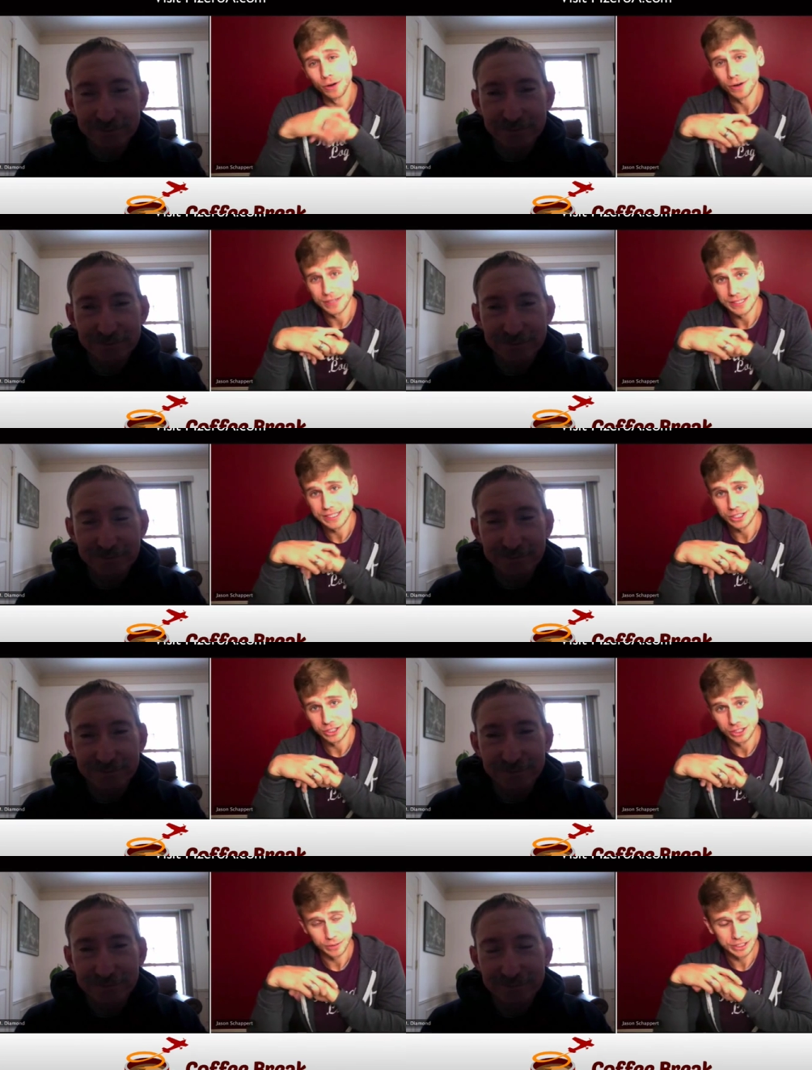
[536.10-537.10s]
Speaker 1: go
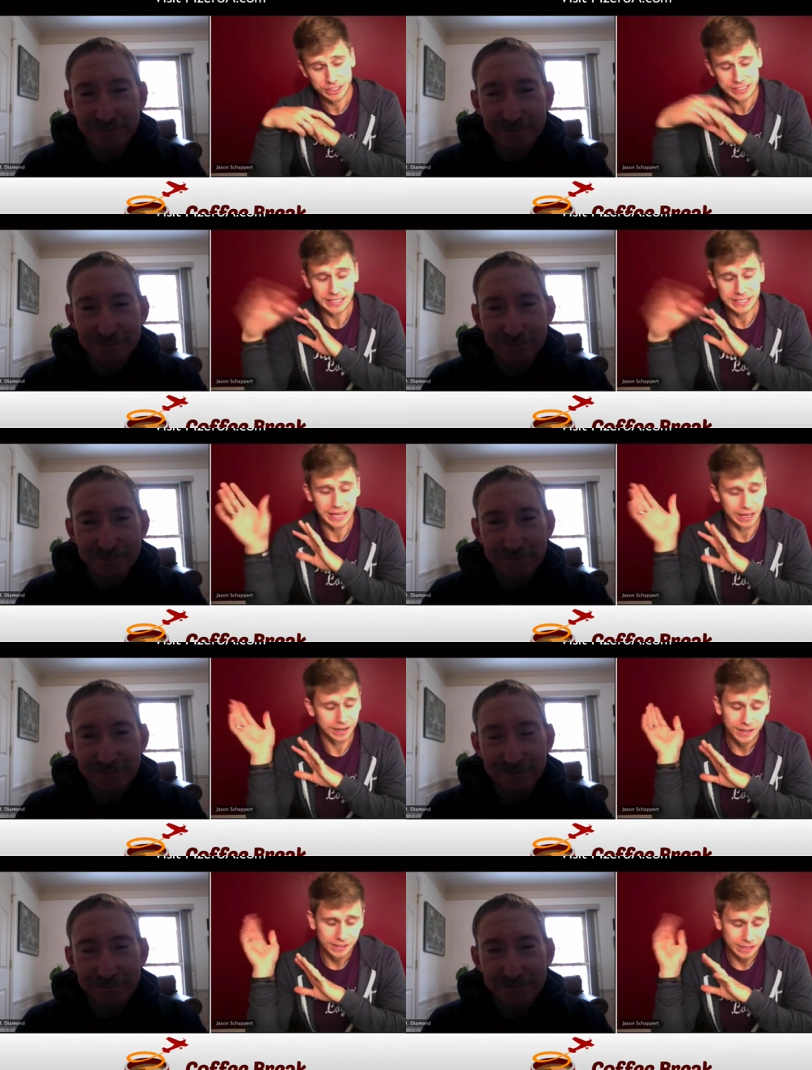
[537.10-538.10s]
decisions. We just did that
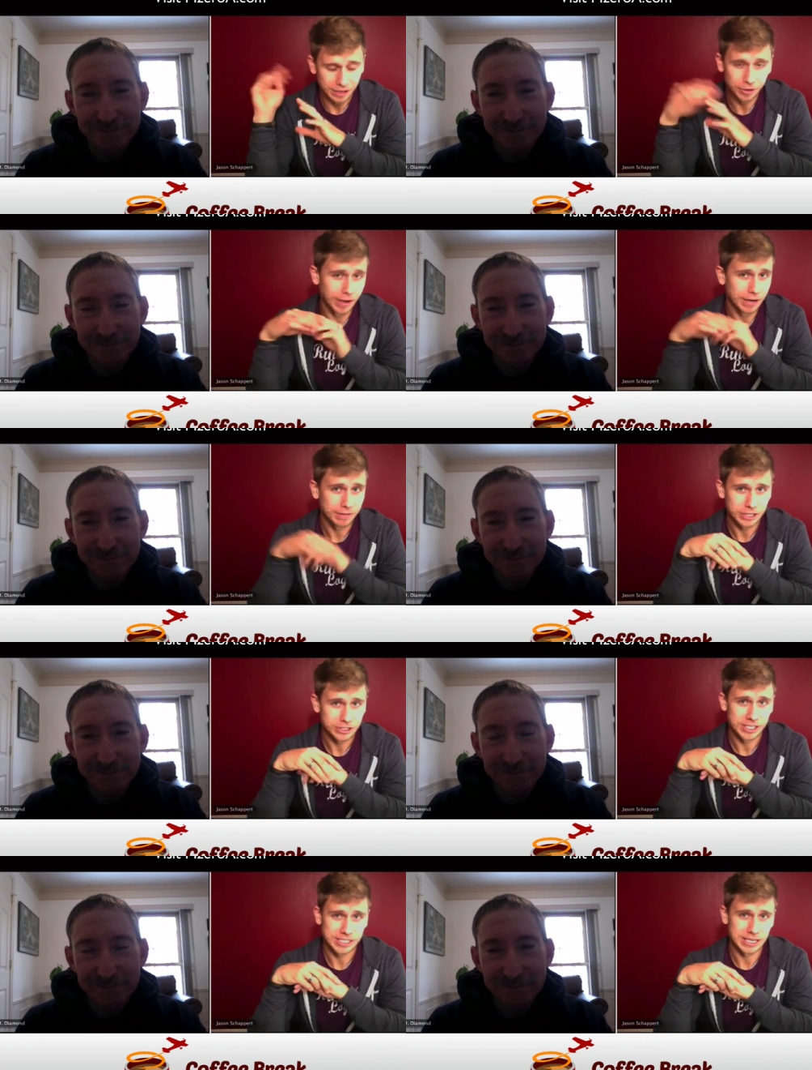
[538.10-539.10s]
the underground
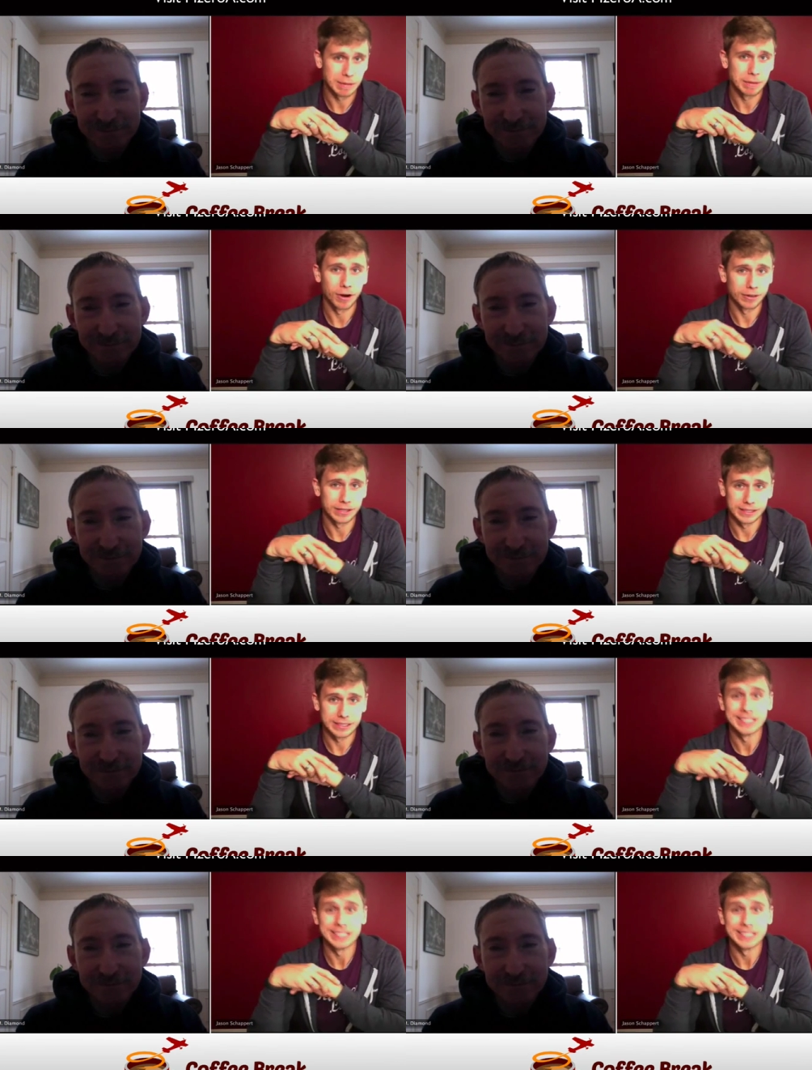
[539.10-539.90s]
aviation seminar. The the